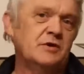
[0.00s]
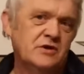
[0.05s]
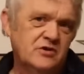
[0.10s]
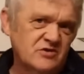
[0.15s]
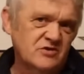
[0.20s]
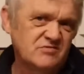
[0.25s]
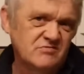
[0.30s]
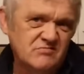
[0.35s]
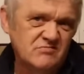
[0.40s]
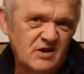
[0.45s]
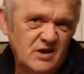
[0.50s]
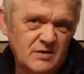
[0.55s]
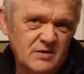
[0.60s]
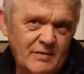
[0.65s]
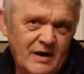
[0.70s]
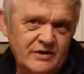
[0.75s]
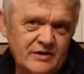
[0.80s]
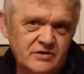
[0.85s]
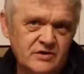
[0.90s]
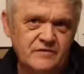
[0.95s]
but it doesn't really
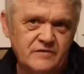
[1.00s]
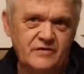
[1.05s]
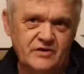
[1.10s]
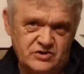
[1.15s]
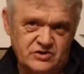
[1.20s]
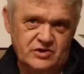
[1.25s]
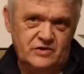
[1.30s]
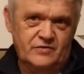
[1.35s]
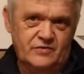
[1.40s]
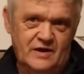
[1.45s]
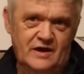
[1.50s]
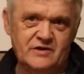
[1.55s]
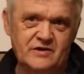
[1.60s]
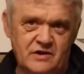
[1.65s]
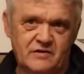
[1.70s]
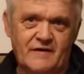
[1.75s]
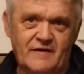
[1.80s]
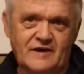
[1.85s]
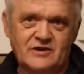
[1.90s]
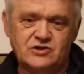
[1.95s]
matter if it's in that
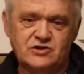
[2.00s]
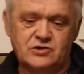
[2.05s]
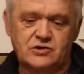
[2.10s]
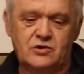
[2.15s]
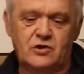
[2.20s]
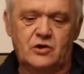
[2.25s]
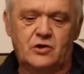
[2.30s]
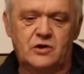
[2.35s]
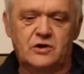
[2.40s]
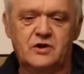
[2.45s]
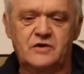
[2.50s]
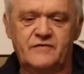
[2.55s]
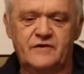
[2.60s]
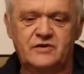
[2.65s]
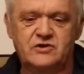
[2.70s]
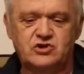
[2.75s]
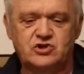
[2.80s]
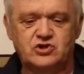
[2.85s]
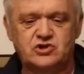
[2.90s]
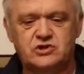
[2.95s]
direction or if
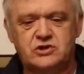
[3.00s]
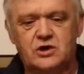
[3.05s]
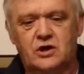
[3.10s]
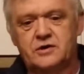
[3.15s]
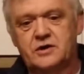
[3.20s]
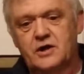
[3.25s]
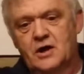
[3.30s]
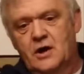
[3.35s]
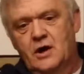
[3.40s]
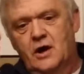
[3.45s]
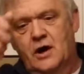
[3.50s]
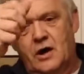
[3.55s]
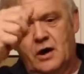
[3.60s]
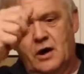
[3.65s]
it's stood